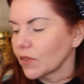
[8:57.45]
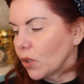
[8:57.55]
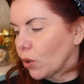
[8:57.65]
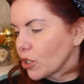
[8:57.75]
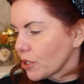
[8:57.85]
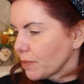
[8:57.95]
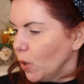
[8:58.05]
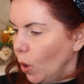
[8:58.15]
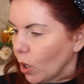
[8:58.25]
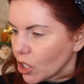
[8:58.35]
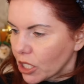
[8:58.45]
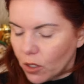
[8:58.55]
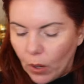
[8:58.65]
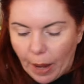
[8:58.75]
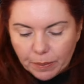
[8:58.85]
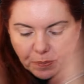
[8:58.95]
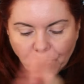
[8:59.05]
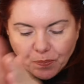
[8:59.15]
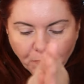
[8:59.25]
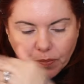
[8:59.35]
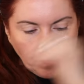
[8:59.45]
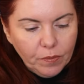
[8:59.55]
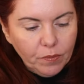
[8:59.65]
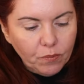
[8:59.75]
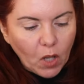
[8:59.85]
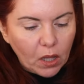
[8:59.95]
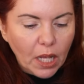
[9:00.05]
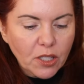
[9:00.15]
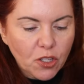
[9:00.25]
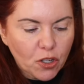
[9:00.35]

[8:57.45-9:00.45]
Gorgeous, gorgeous. Okay, let's